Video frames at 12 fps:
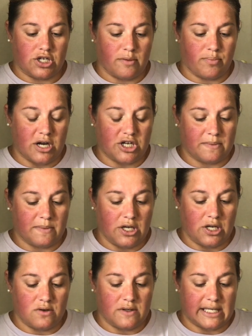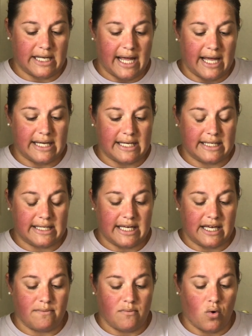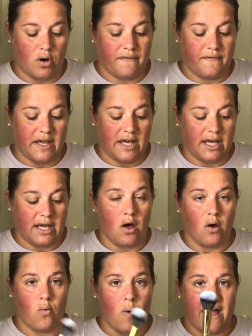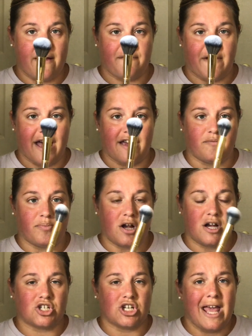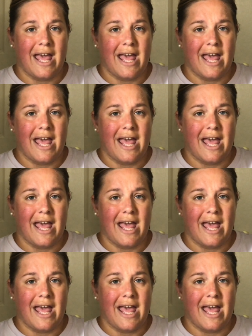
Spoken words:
The brush I'm gonna use today is the Morphe Y5 brush.